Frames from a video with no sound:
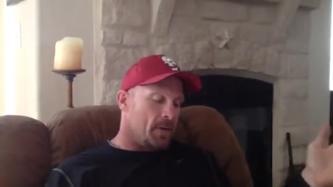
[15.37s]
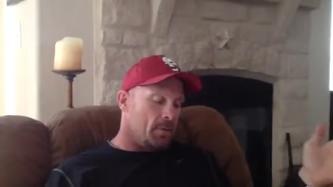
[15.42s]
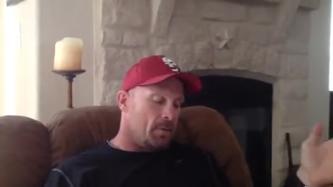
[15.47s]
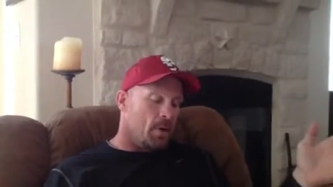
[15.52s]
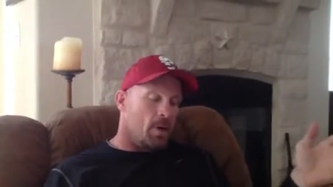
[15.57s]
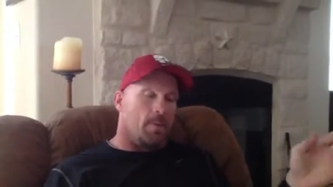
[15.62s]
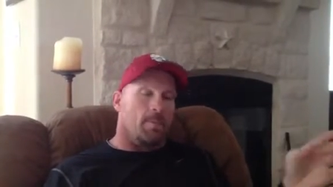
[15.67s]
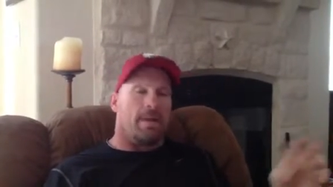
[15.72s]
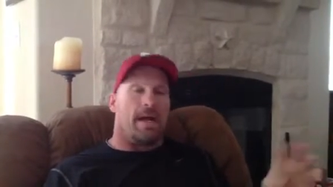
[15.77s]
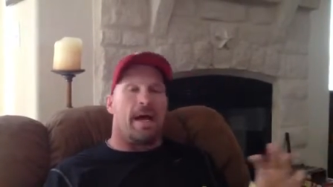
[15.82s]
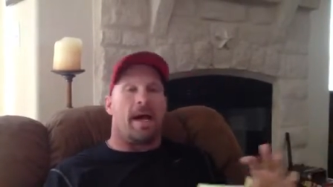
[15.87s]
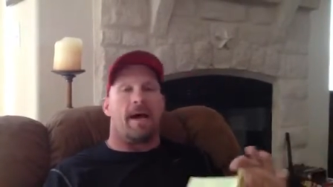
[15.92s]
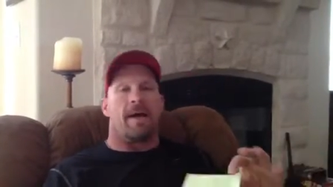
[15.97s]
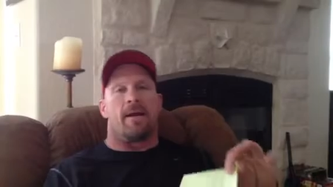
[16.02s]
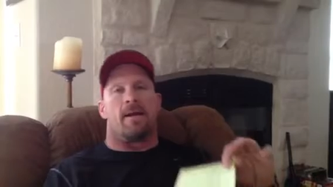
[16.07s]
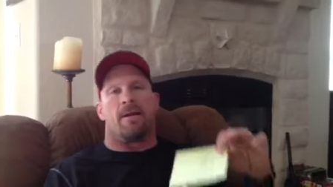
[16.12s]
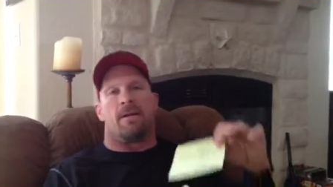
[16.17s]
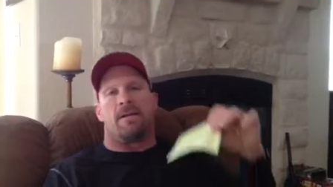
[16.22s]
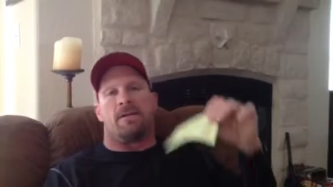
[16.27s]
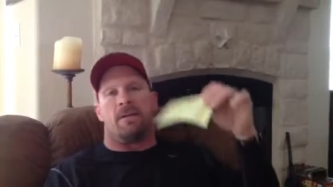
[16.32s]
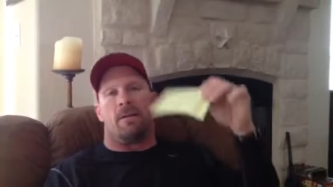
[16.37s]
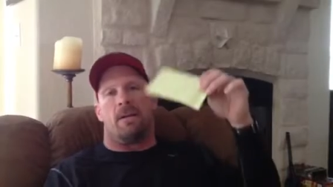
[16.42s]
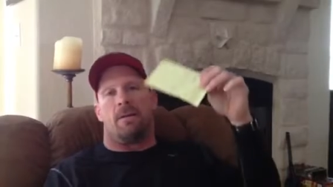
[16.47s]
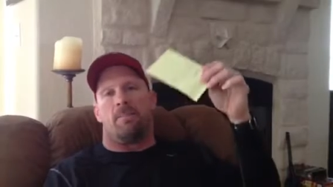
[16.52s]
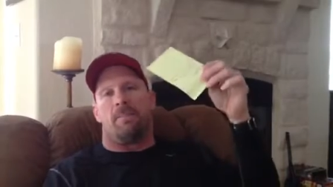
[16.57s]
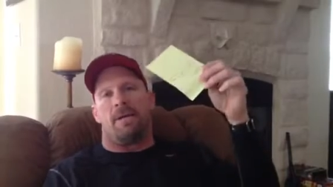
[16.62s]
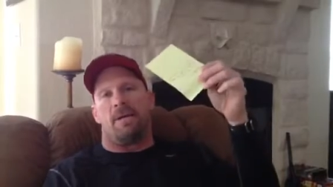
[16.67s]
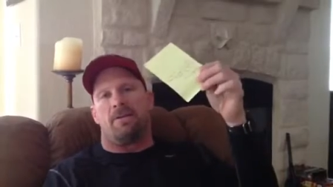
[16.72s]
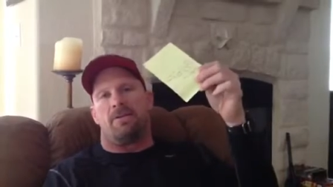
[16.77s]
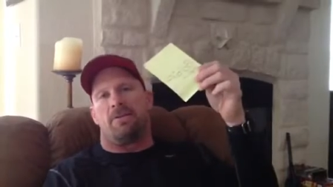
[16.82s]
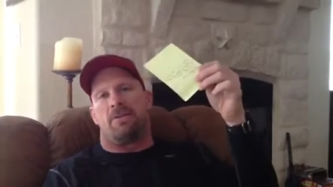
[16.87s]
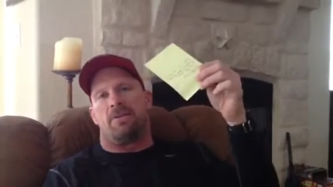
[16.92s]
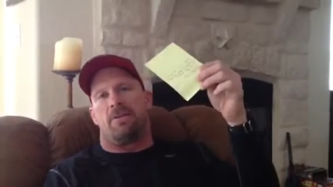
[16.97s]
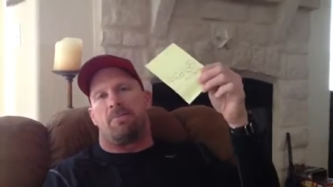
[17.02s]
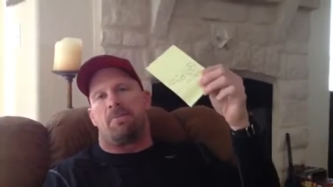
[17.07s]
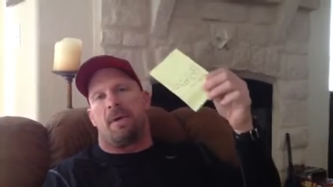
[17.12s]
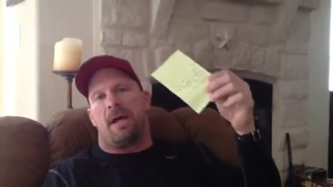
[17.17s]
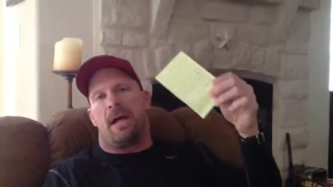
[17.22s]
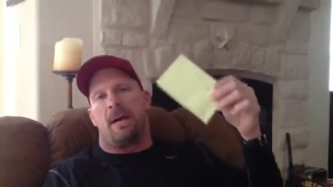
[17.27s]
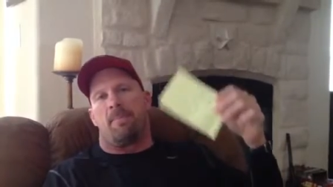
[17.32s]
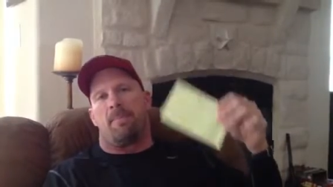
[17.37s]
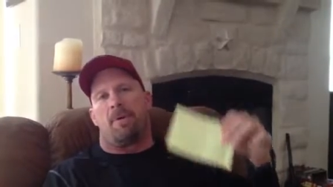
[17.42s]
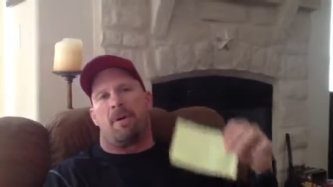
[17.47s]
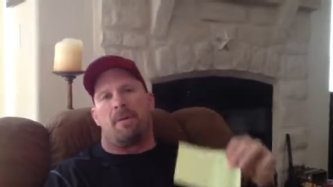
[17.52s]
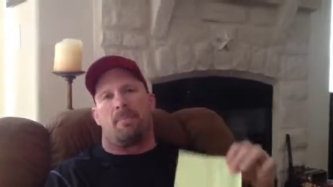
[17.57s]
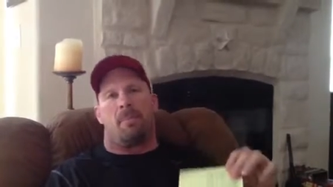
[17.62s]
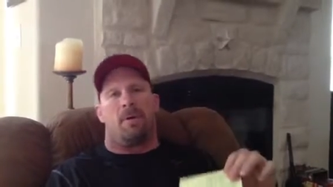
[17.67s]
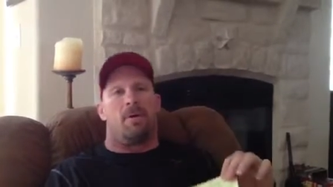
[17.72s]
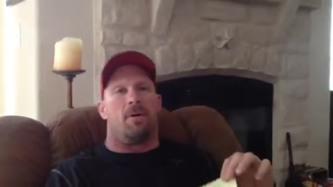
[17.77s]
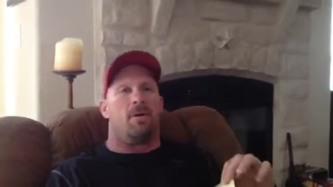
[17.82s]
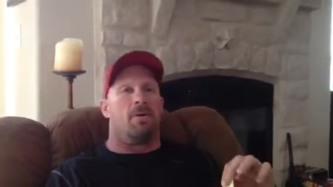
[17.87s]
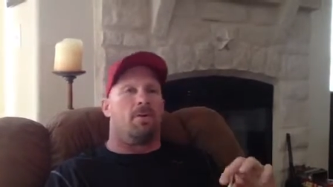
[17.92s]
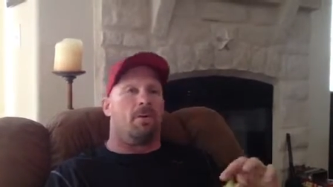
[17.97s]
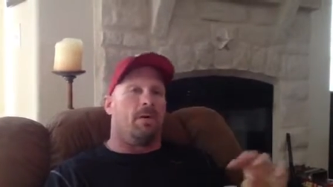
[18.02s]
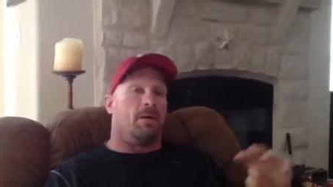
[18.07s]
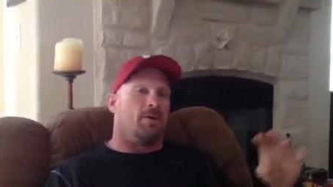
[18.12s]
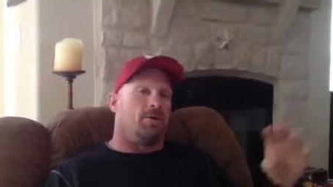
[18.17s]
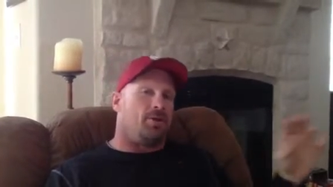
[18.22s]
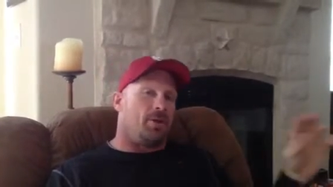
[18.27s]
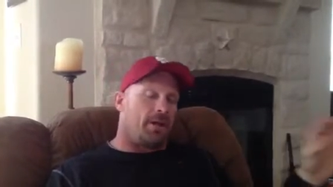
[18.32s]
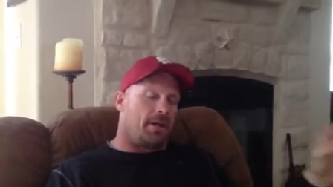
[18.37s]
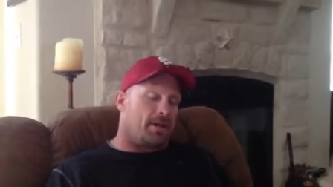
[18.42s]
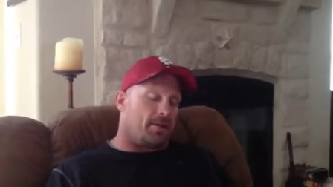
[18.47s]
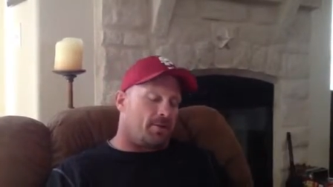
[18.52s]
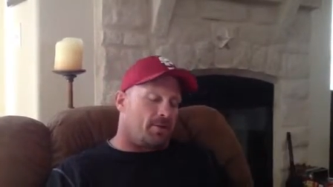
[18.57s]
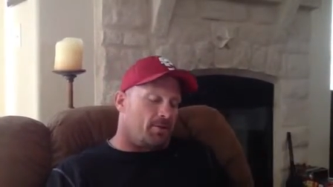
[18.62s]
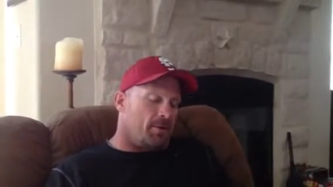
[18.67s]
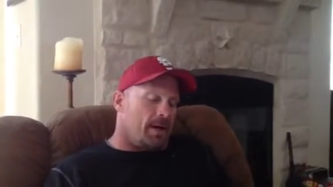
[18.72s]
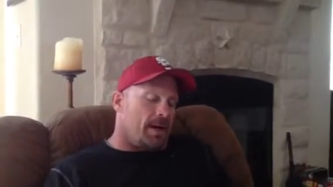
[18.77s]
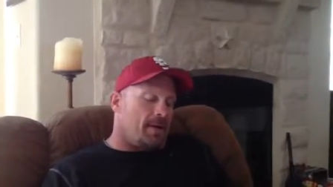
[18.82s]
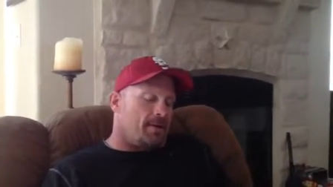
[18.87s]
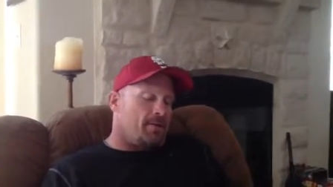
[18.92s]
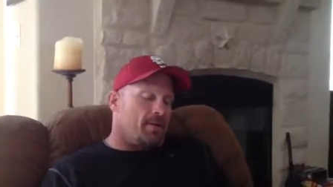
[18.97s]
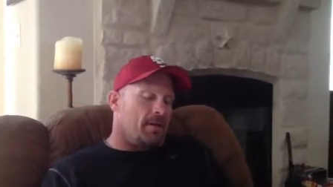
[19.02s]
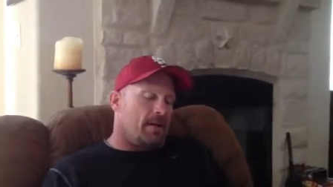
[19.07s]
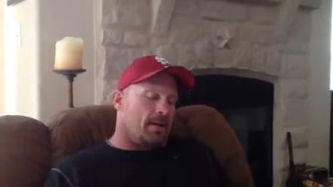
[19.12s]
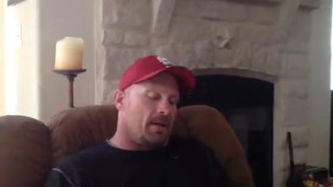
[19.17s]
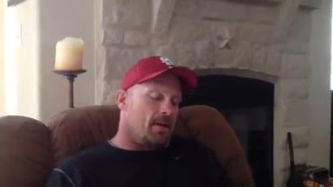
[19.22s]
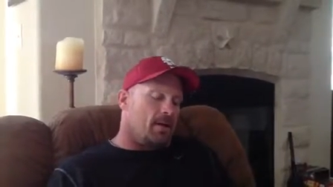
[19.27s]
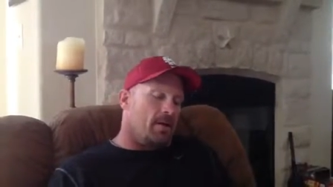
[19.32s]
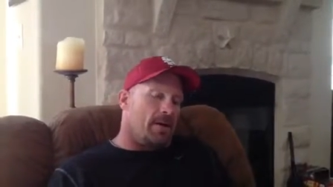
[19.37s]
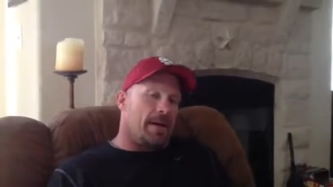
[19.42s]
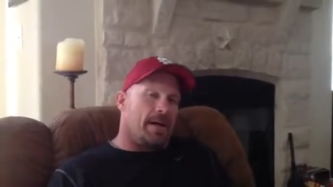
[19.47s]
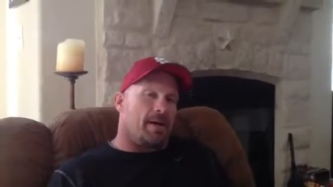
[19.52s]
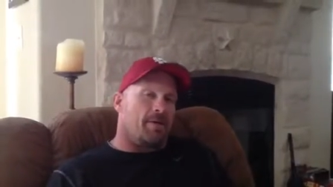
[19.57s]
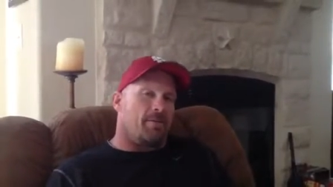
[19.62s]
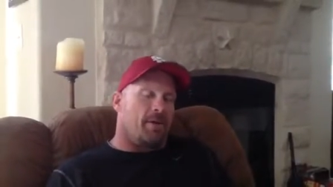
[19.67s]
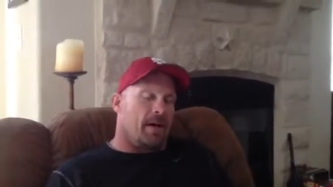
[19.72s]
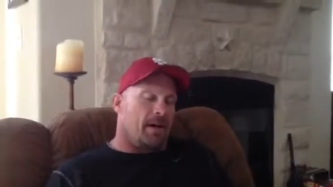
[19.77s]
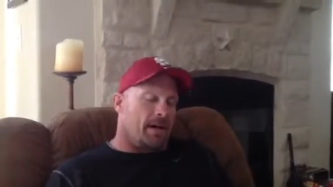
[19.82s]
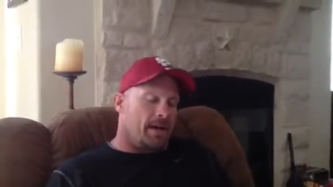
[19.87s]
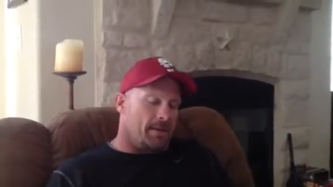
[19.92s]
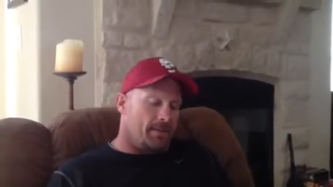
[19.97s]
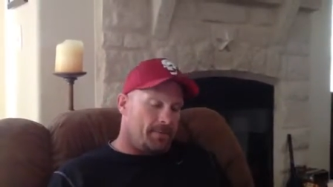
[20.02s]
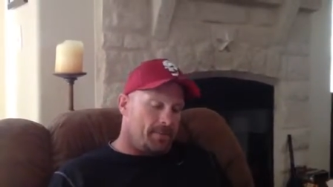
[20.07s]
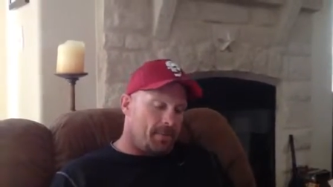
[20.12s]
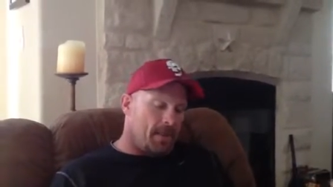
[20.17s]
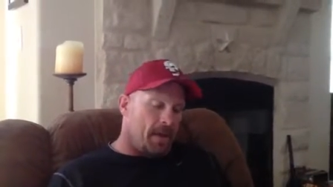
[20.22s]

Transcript: wrote them down on these little pieces of paper in my own little chicken scratch that I call handwriting.